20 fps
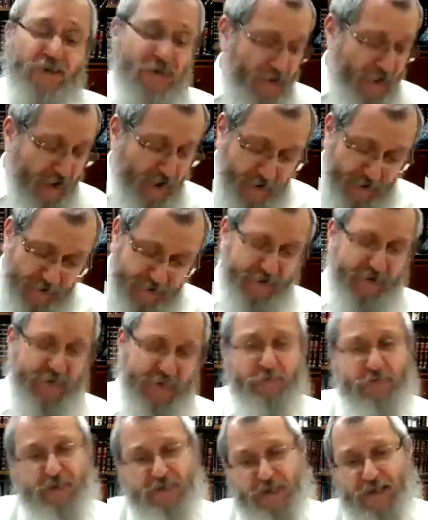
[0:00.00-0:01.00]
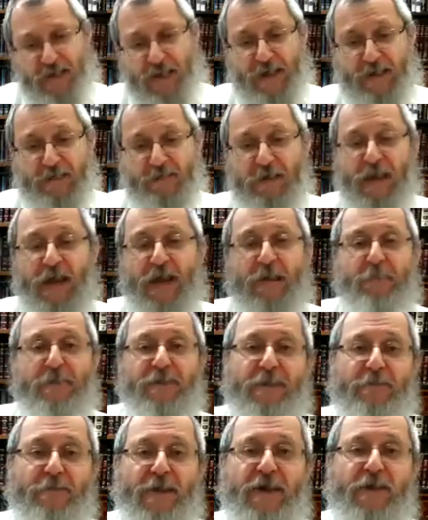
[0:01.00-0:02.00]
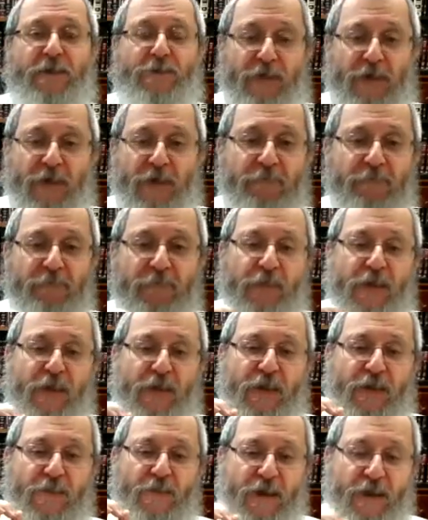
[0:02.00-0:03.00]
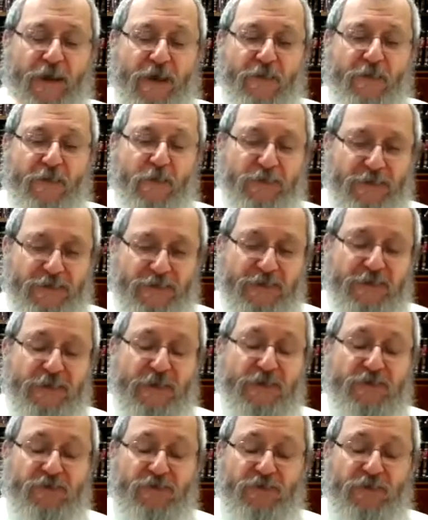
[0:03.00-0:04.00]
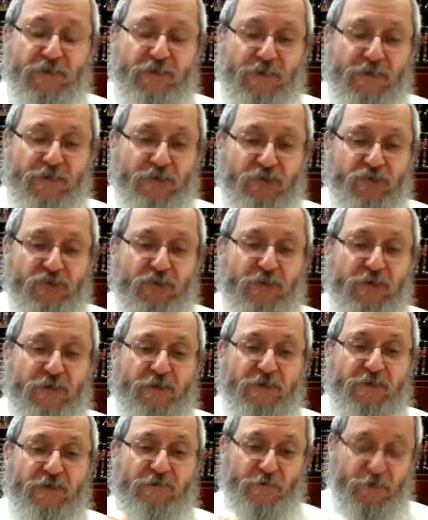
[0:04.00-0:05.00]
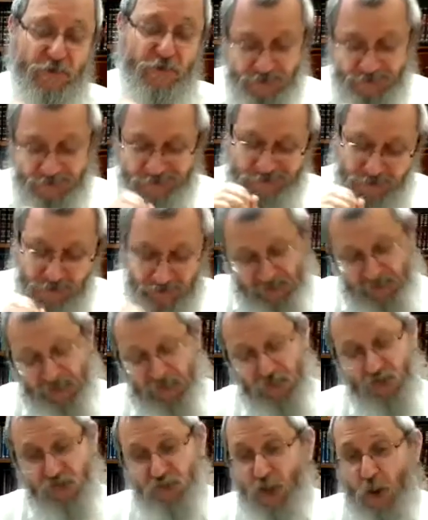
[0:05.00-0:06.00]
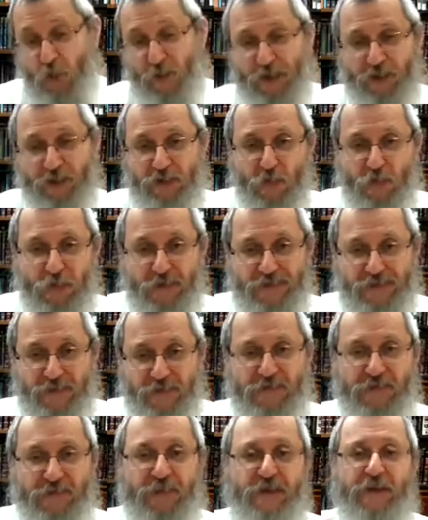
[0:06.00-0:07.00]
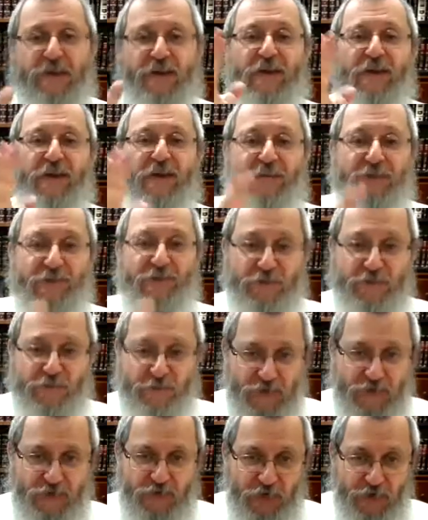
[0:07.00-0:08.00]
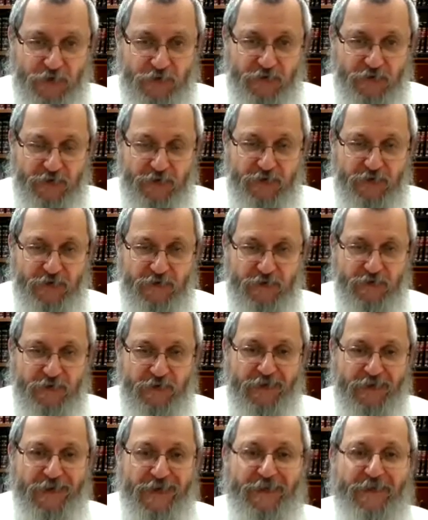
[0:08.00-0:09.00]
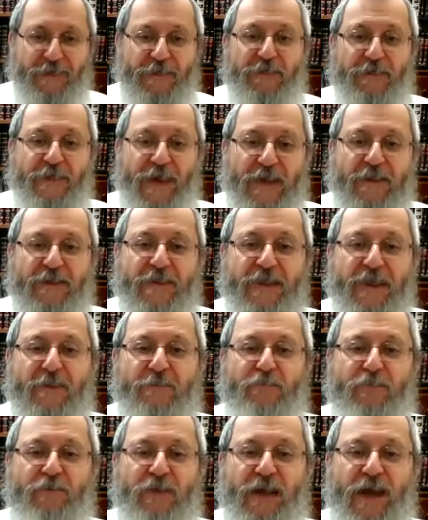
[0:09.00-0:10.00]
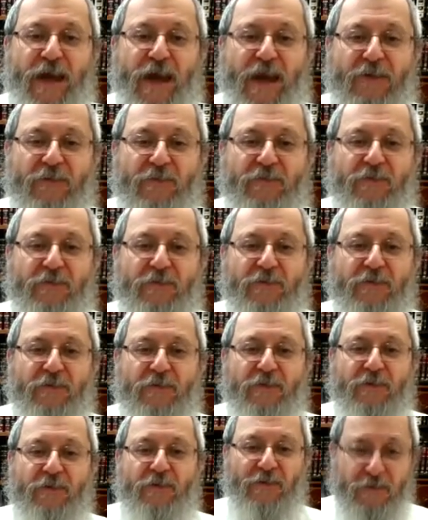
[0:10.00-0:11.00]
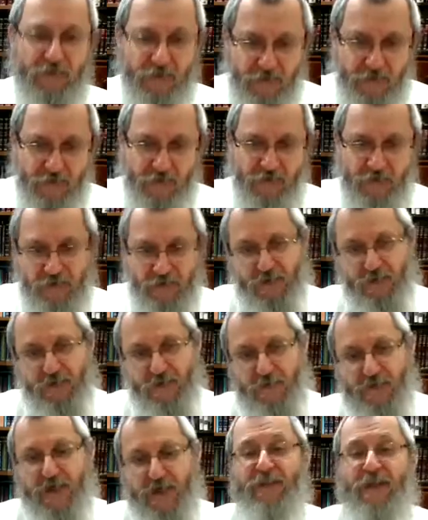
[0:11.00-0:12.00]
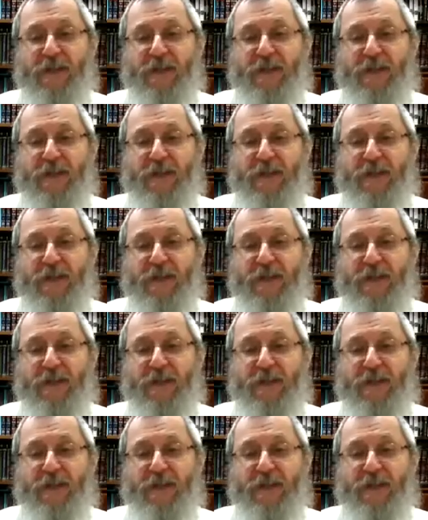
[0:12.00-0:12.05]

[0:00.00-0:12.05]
and they said a little bit of l'chaim. But they made a thing that when they sit down to the Kiddush, there's first the Kiddush, no alcohol whatsoever. There's a Dvar Torah. Then they bring out the